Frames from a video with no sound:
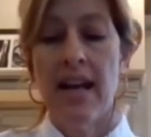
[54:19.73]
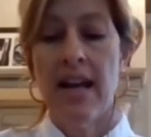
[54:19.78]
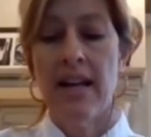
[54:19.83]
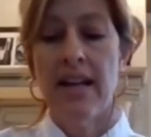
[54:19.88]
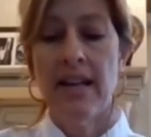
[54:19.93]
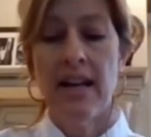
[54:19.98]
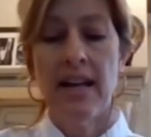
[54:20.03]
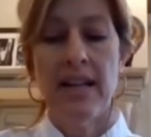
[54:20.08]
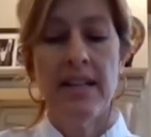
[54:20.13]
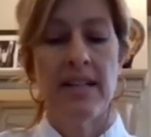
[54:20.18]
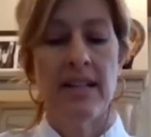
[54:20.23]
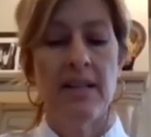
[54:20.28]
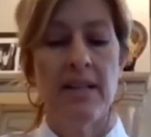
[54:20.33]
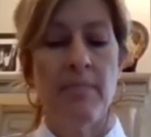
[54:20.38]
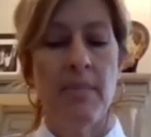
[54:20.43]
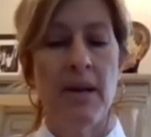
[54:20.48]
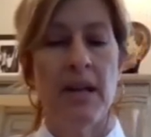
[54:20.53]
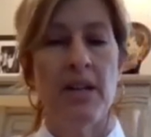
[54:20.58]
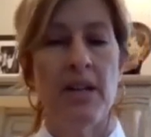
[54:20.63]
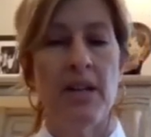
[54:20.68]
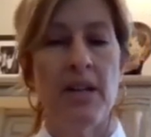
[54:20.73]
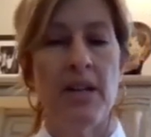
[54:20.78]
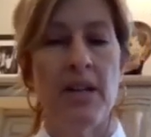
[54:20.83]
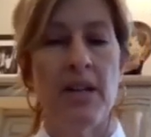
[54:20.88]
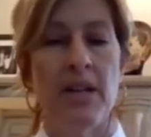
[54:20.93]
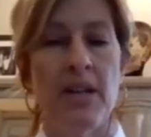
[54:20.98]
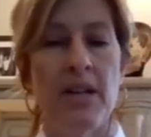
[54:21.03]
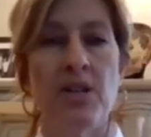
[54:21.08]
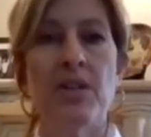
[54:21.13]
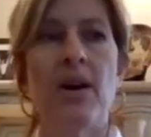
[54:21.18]
and I didn't
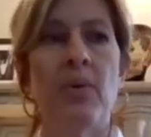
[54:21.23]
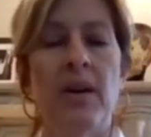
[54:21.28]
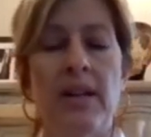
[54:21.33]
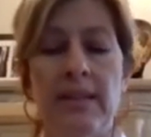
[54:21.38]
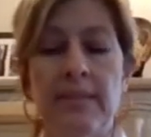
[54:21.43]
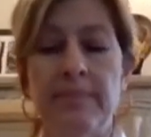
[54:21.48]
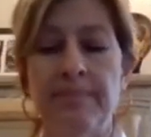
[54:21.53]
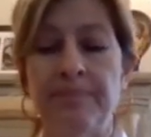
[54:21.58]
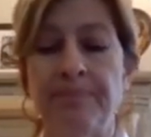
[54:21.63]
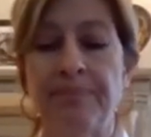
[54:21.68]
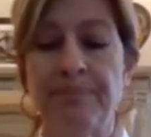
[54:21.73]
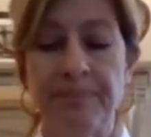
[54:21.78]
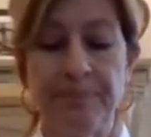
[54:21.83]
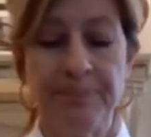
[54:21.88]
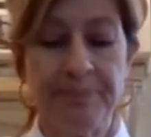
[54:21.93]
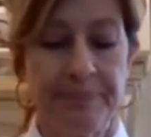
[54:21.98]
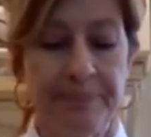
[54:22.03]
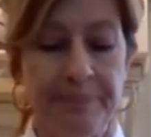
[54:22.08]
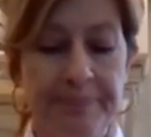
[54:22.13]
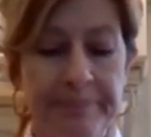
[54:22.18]
mention how. Um,